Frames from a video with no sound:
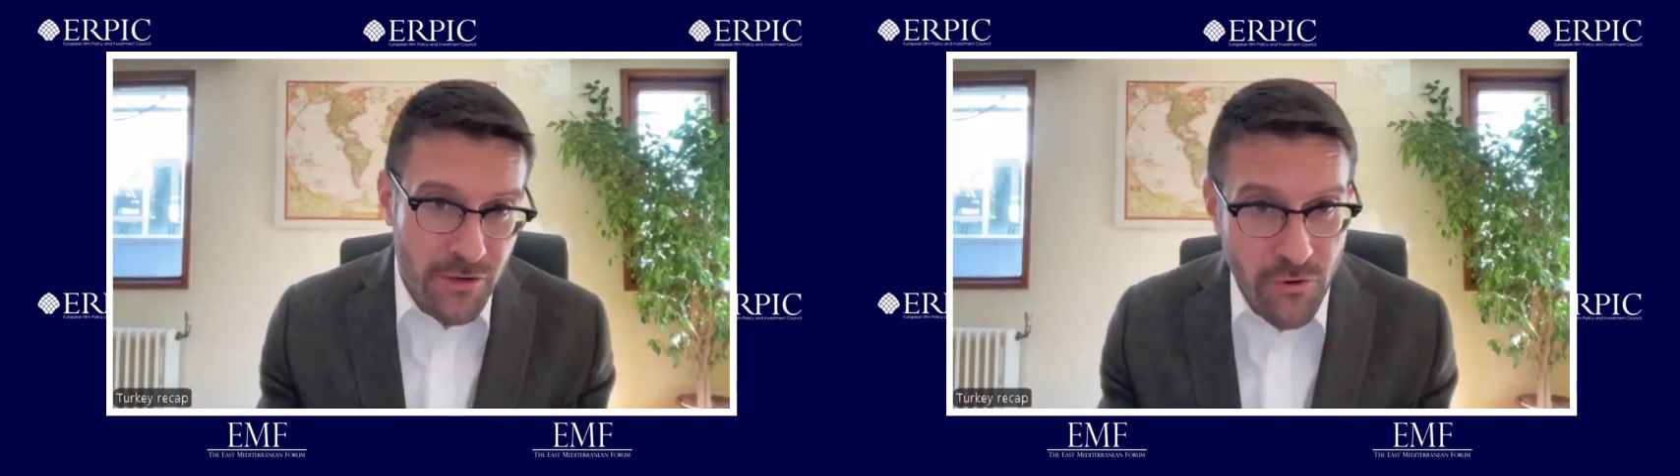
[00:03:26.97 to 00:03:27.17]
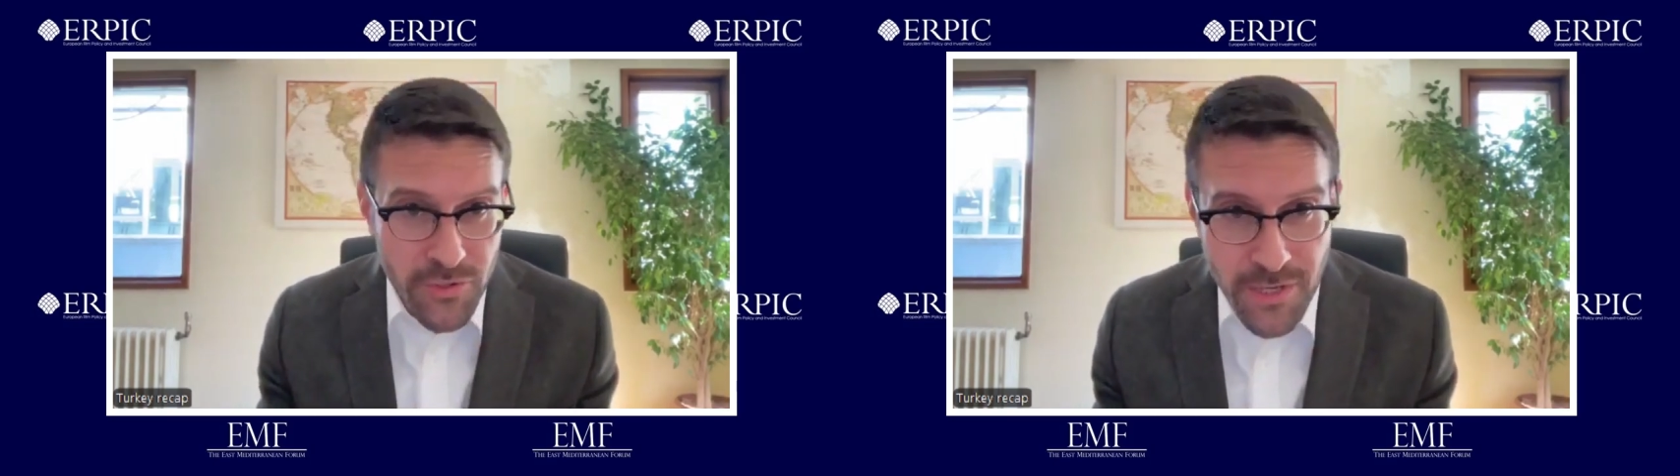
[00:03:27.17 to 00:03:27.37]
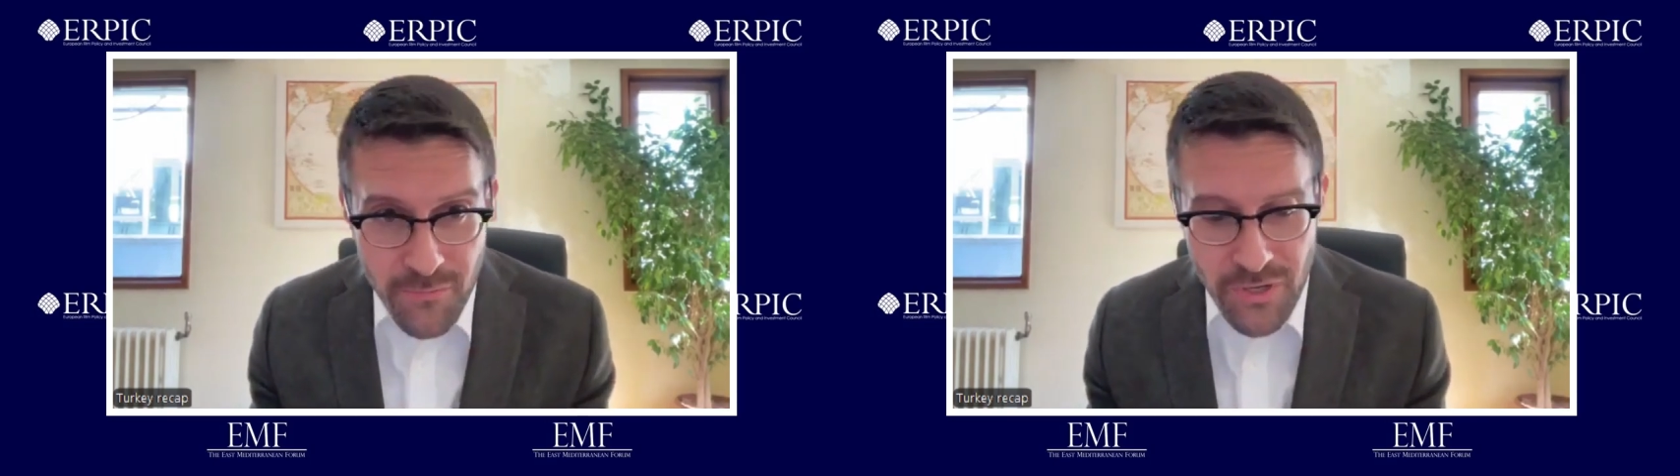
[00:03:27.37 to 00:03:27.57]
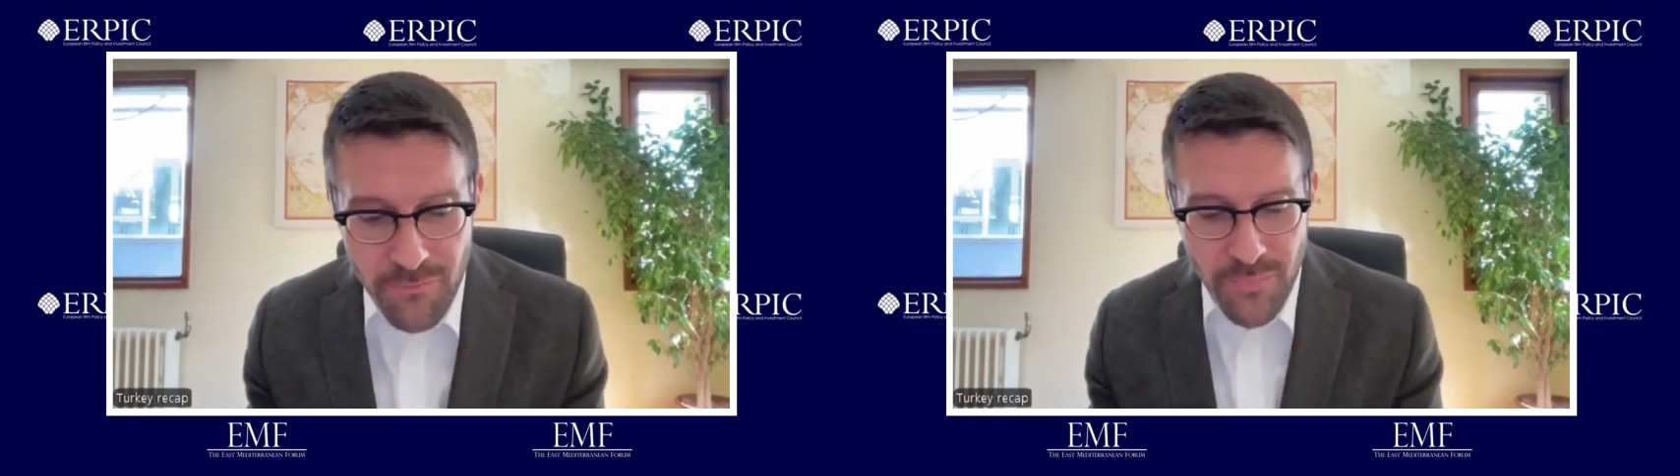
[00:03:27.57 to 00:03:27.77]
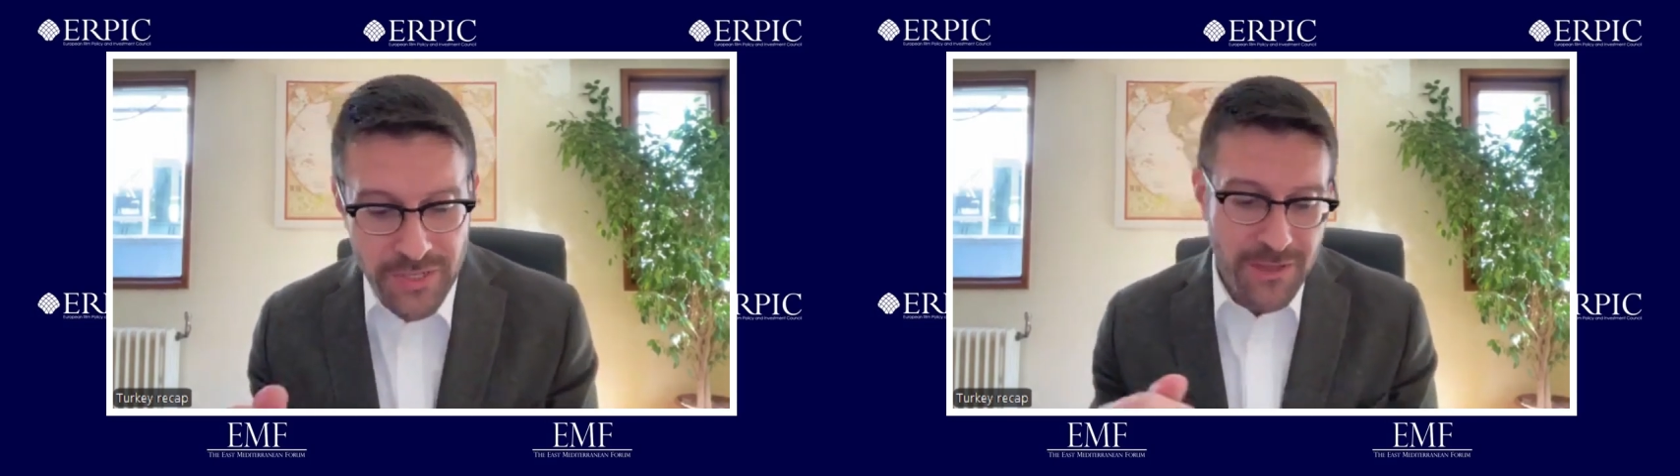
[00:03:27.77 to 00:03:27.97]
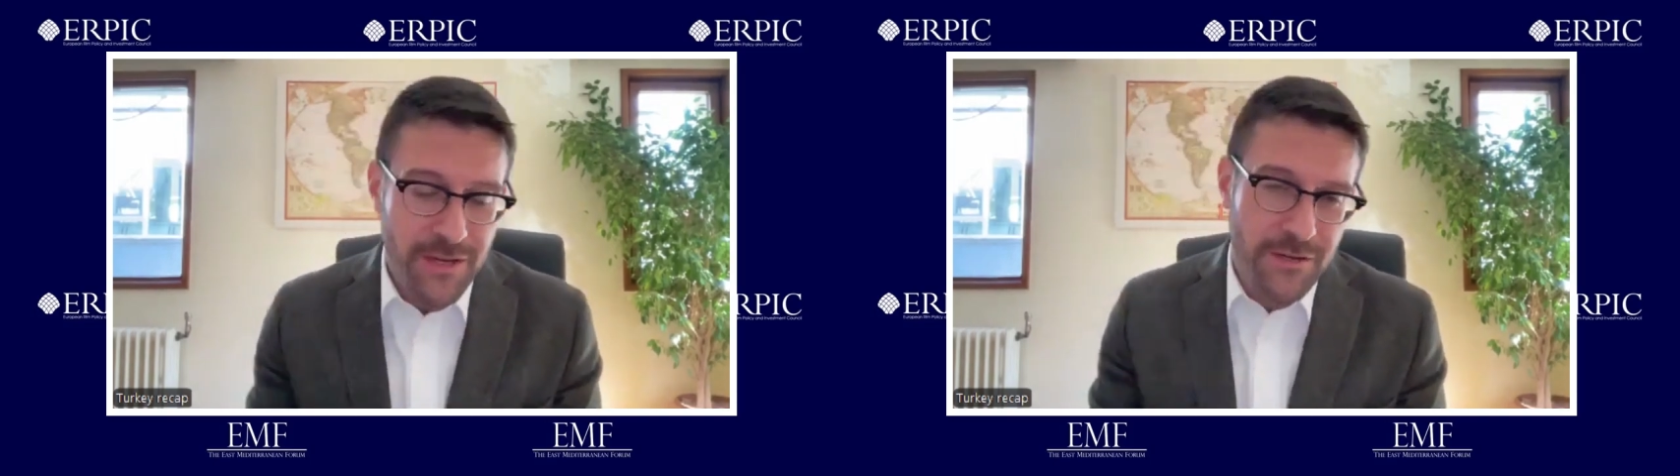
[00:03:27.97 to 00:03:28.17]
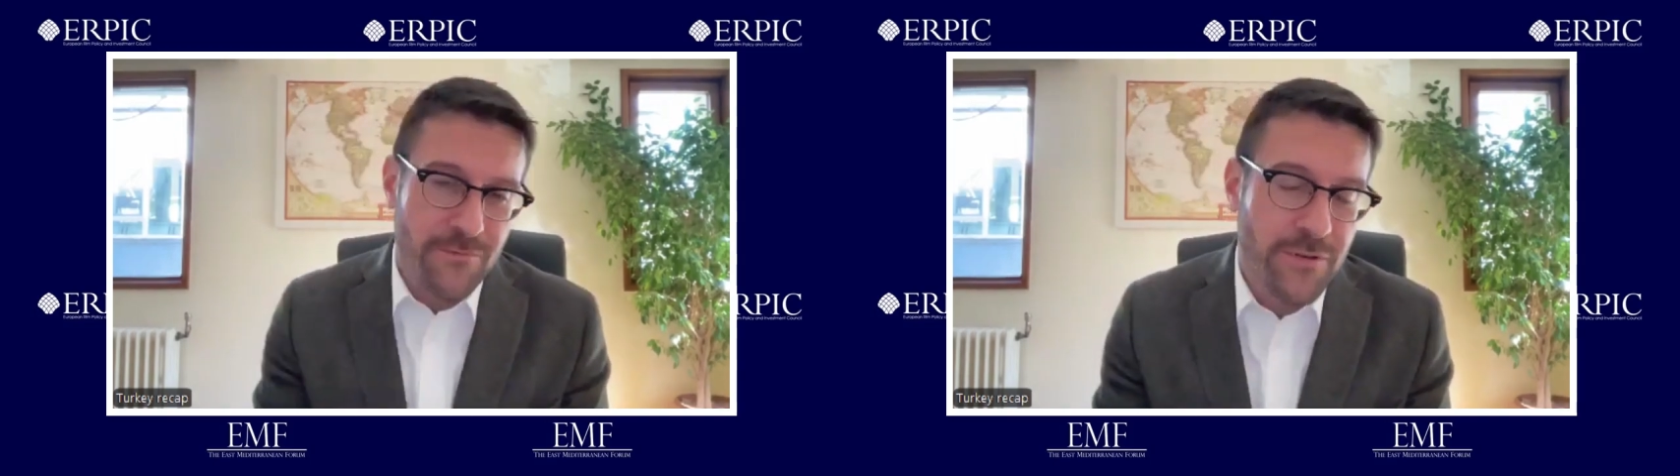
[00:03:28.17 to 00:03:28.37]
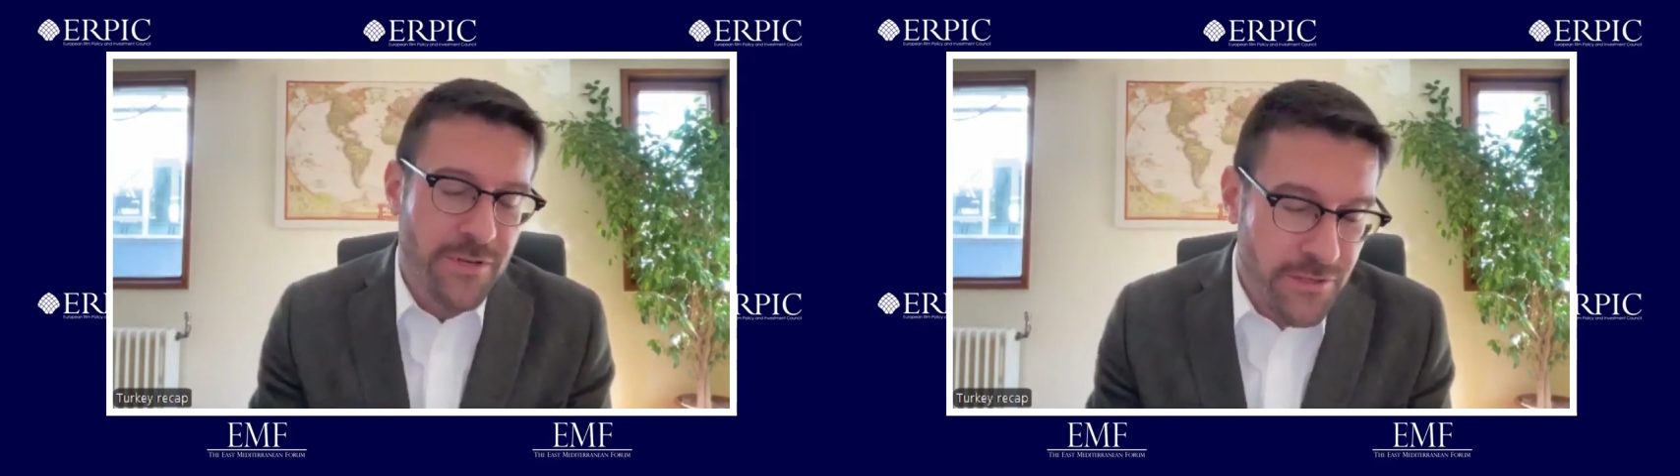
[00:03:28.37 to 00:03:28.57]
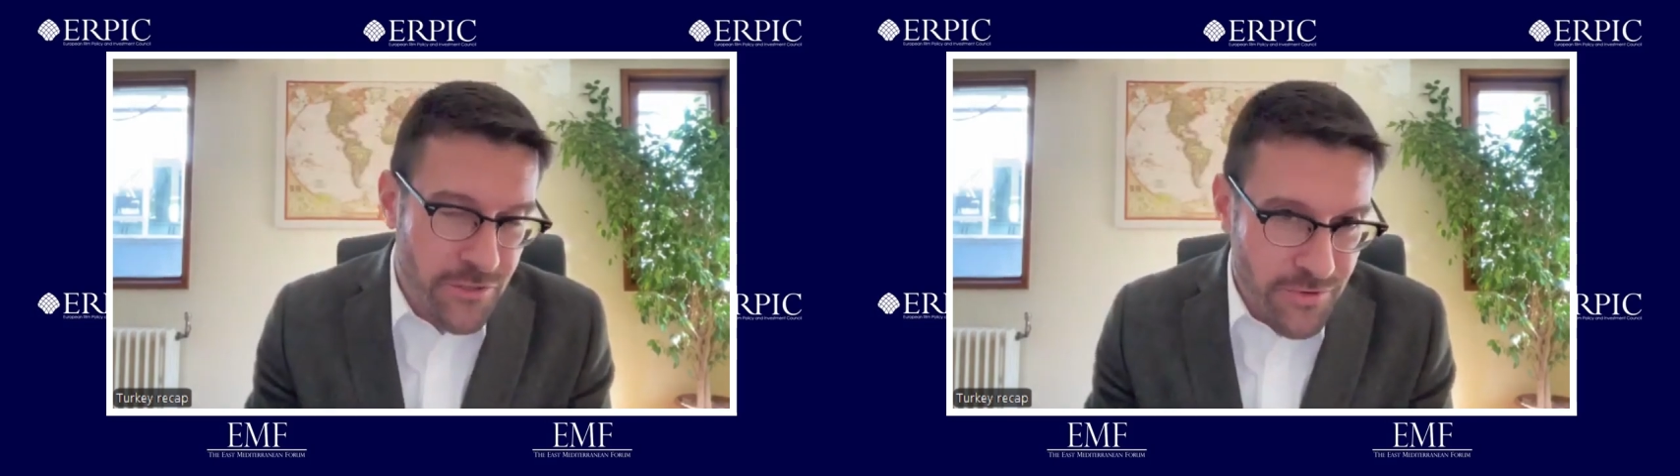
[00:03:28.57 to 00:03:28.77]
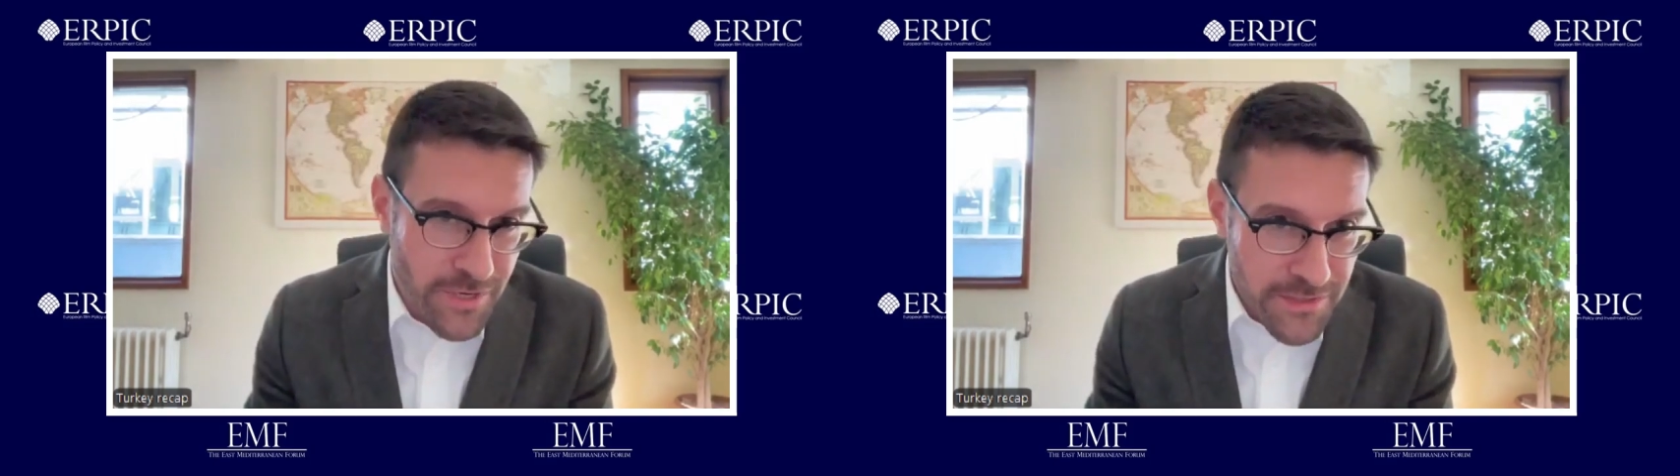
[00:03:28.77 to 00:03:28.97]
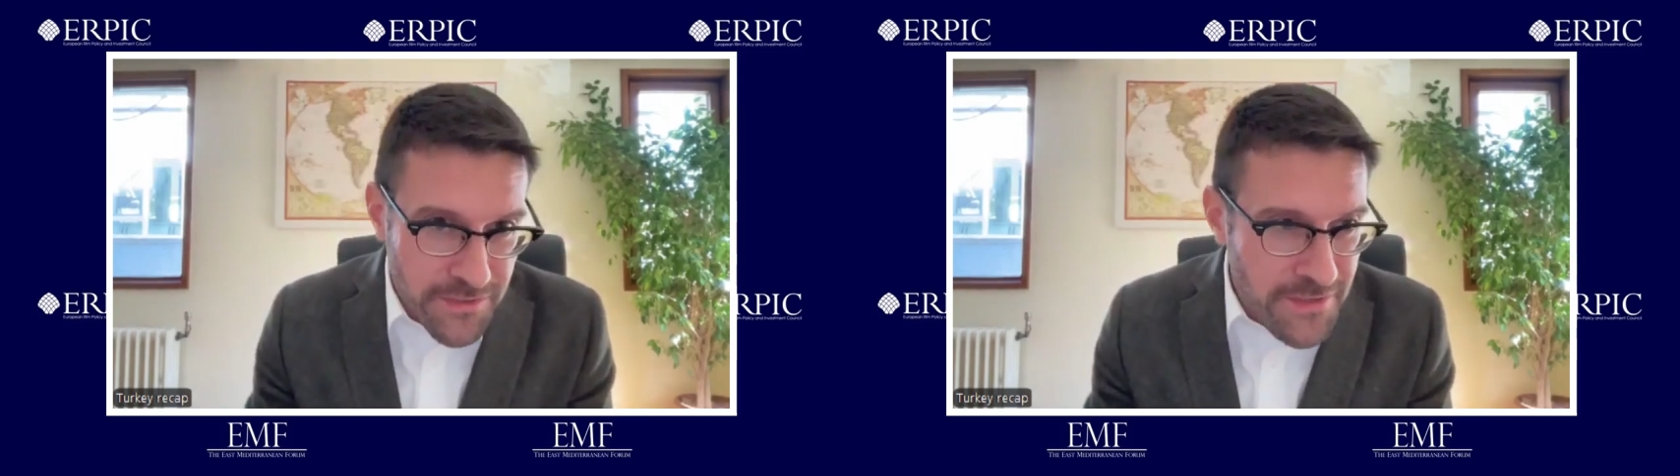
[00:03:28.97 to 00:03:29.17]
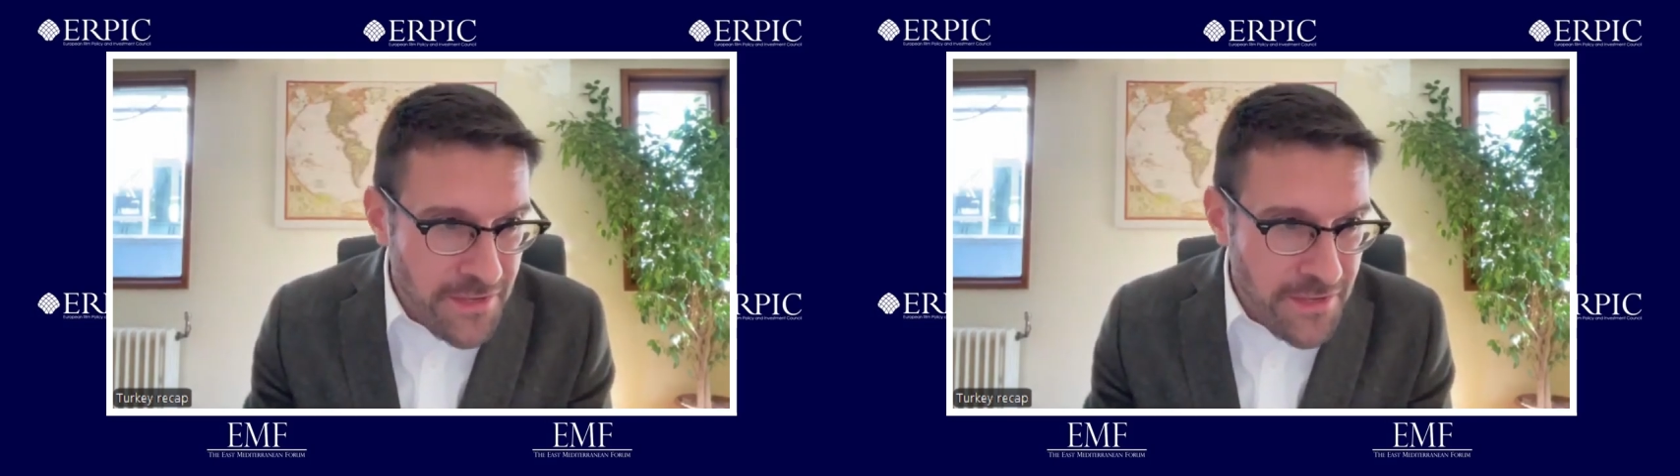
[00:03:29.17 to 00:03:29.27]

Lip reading: Osama bin Laden would address